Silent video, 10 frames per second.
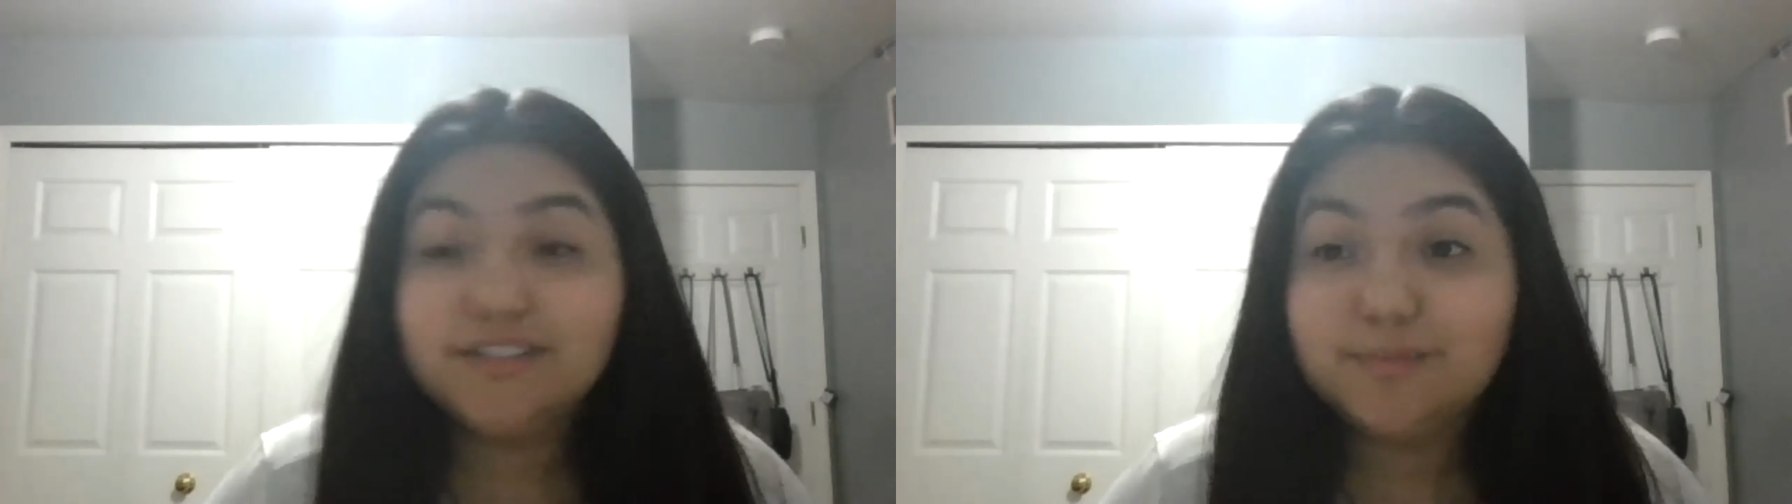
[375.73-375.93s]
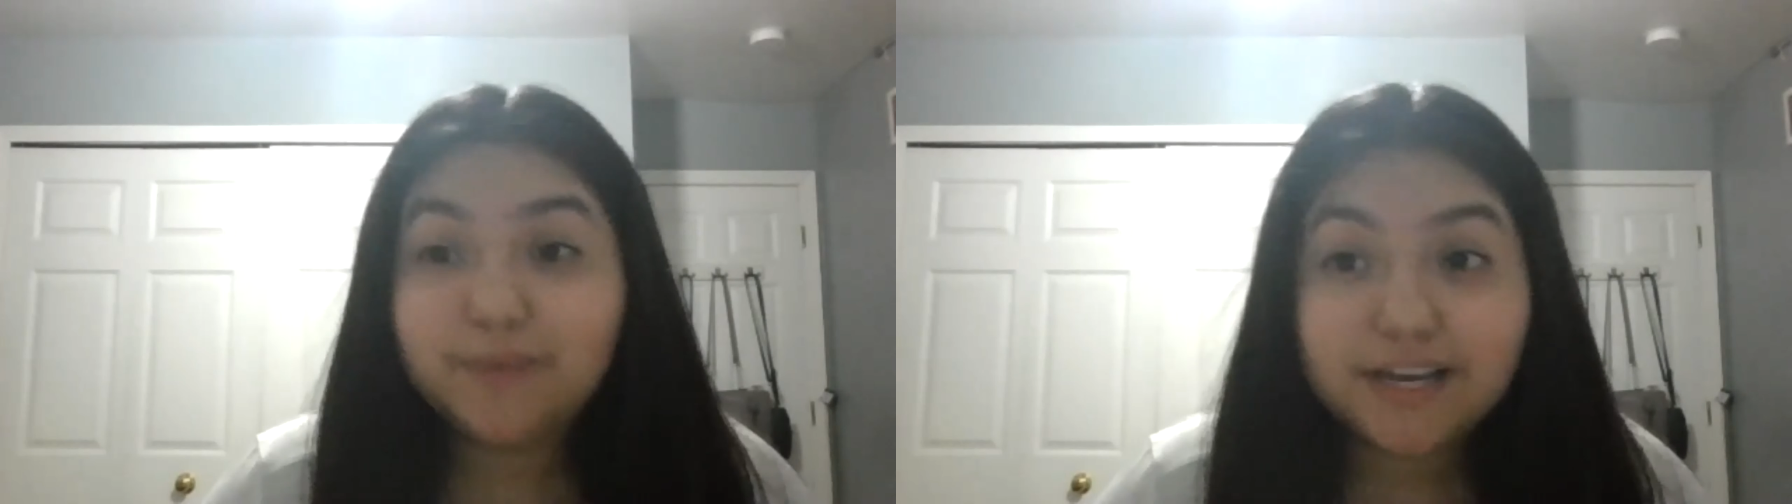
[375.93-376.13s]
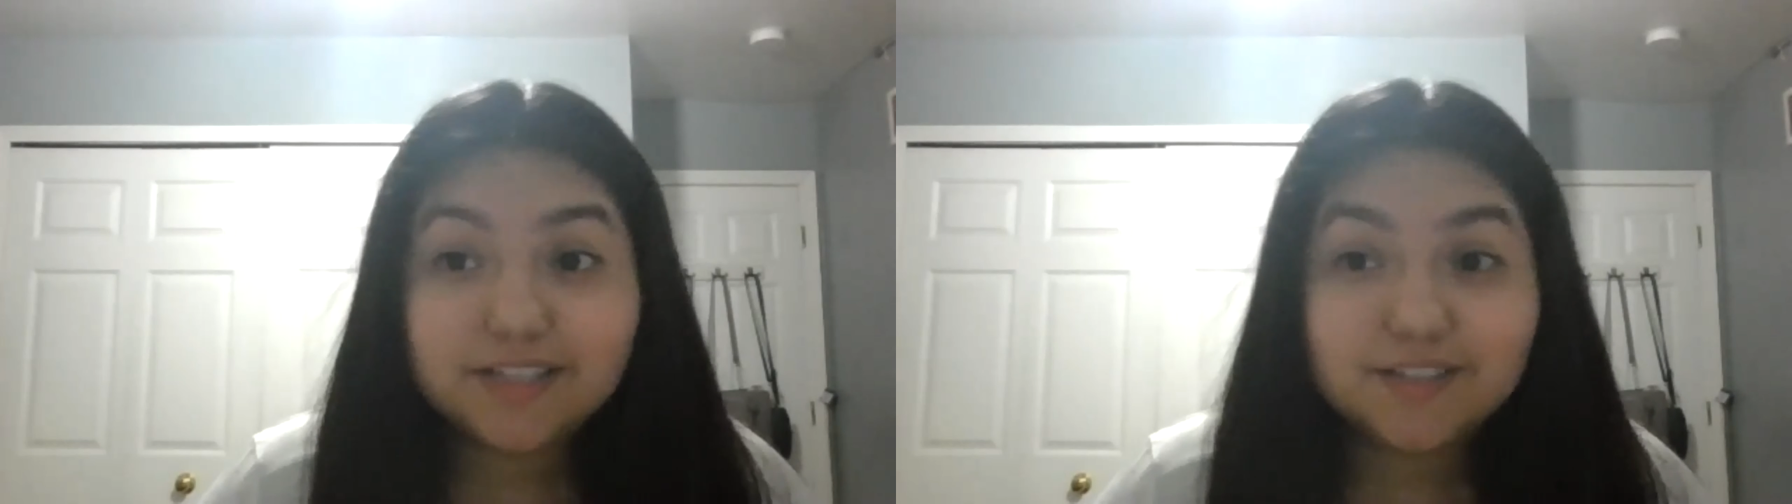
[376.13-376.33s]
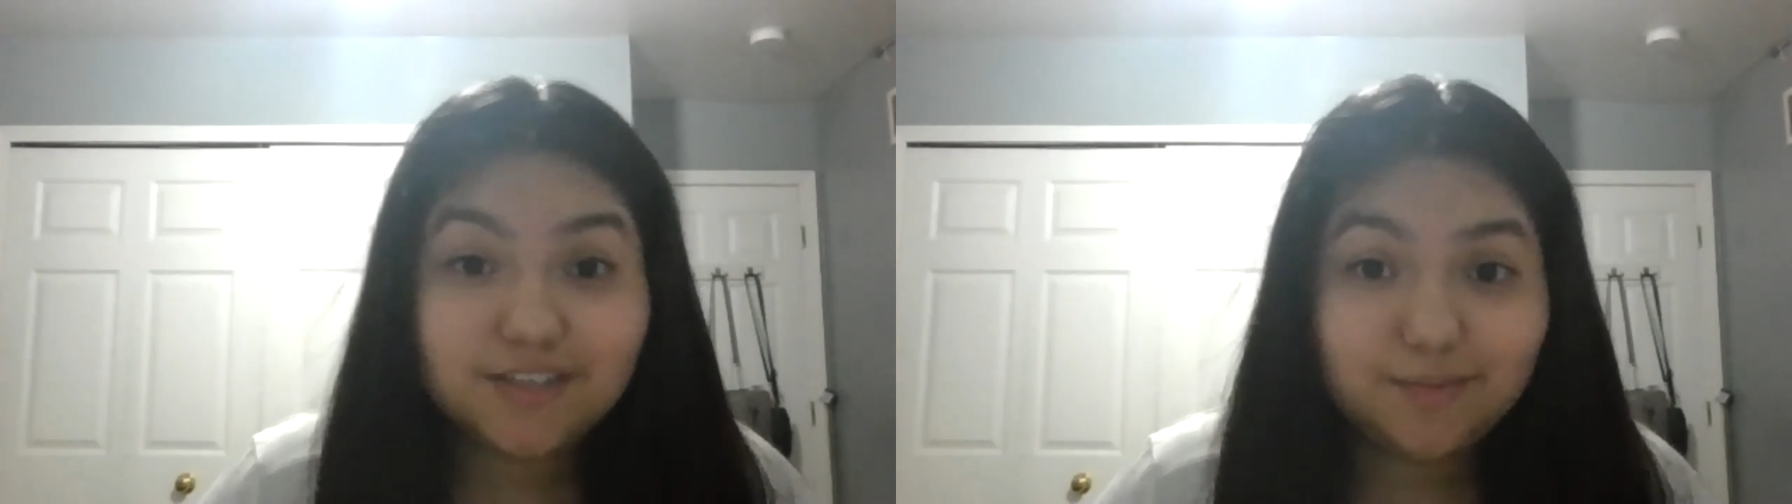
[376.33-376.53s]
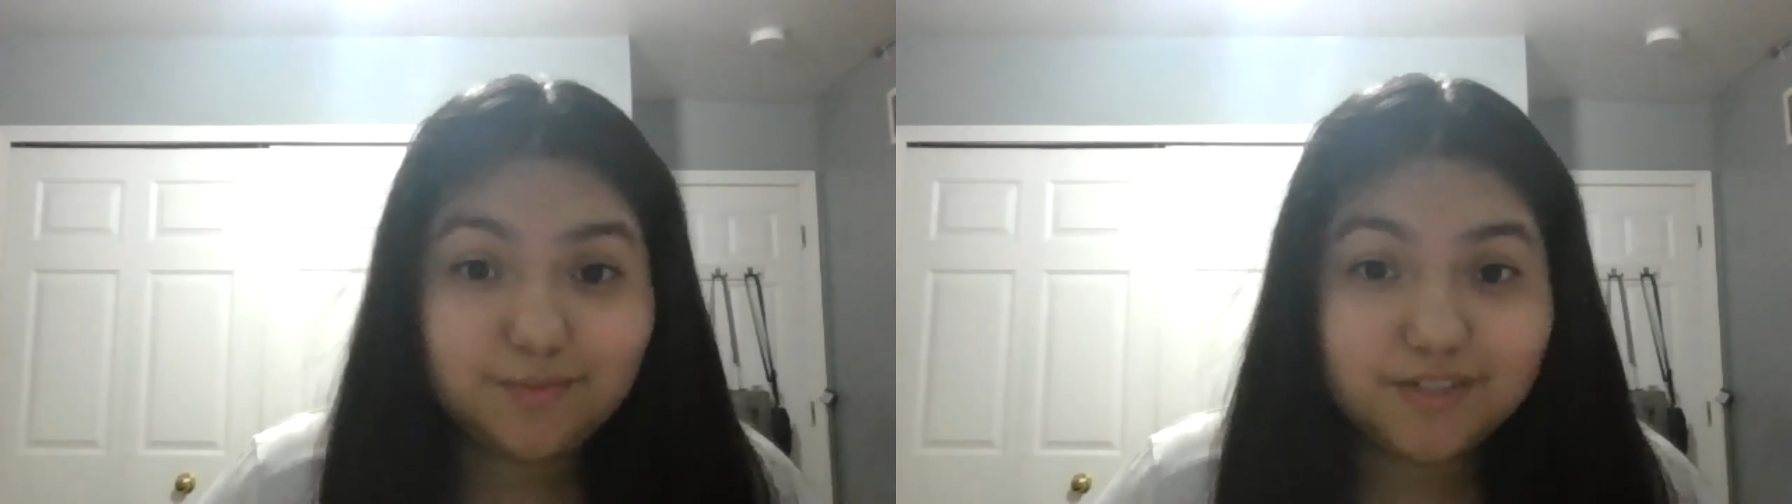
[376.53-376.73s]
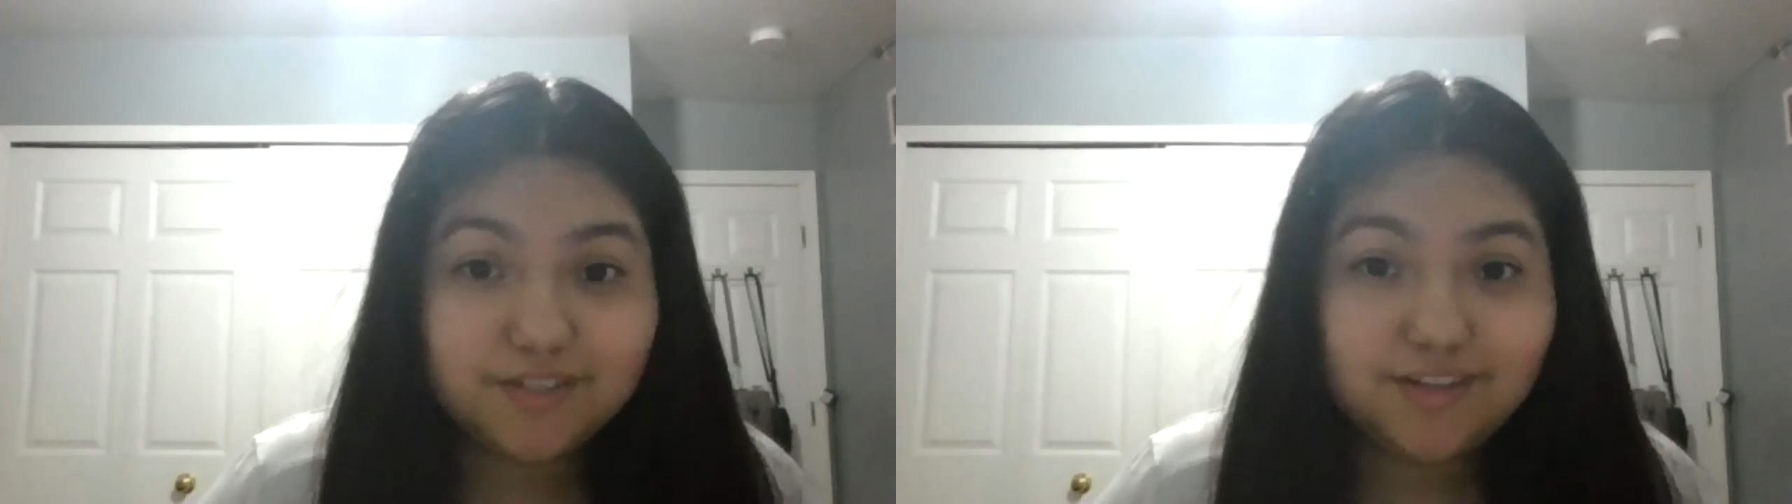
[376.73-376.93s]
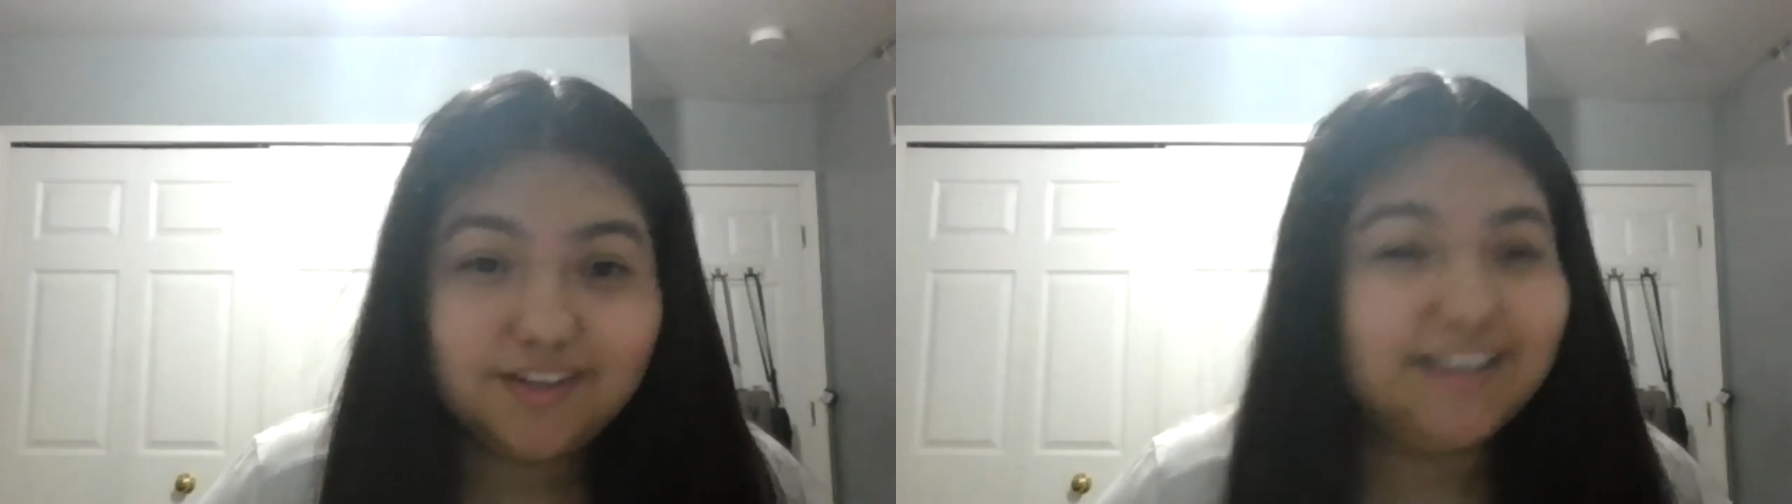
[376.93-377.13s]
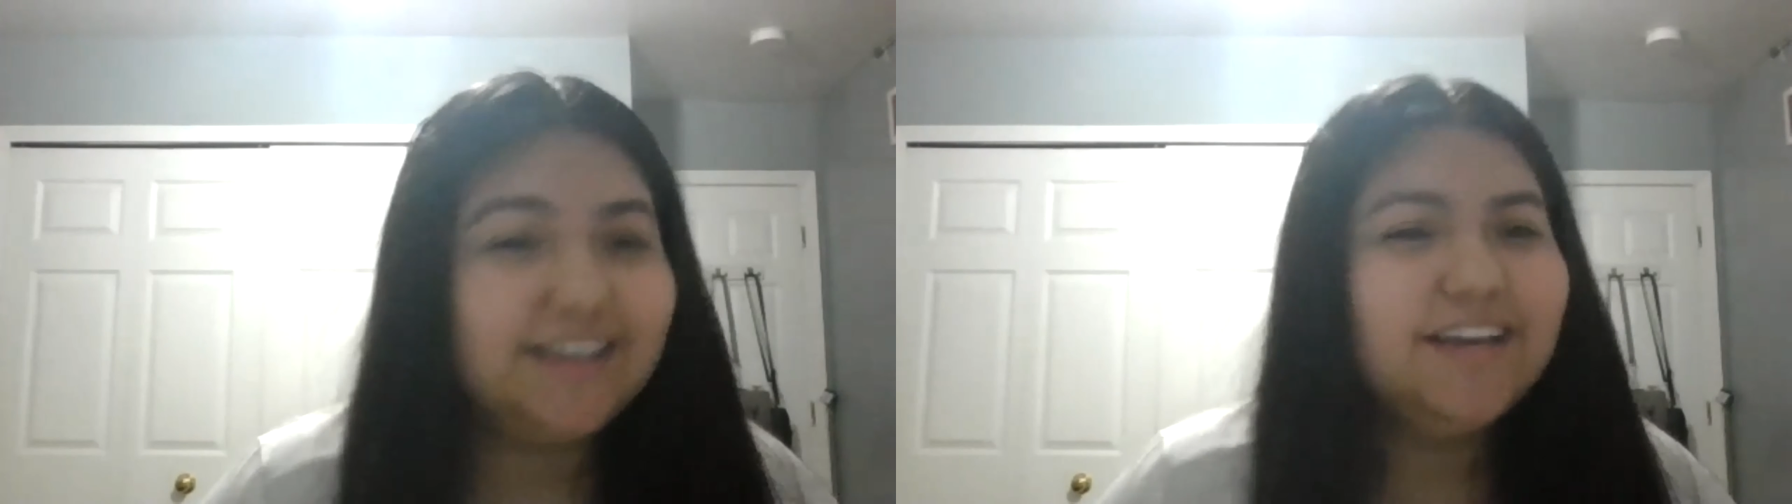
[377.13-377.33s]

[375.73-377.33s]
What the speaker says: back into in person learning,